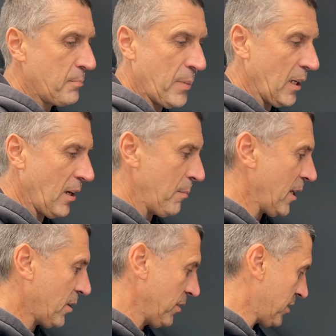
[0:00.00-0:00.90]
a bit like me,
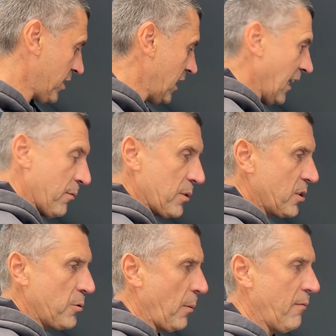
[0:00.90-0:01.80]
couldn't see, you know,
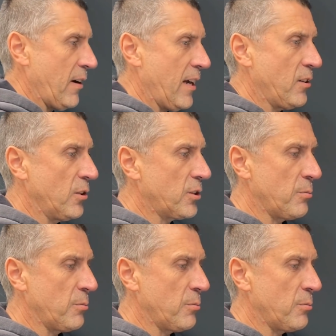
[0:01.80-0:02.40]
she went round, looked,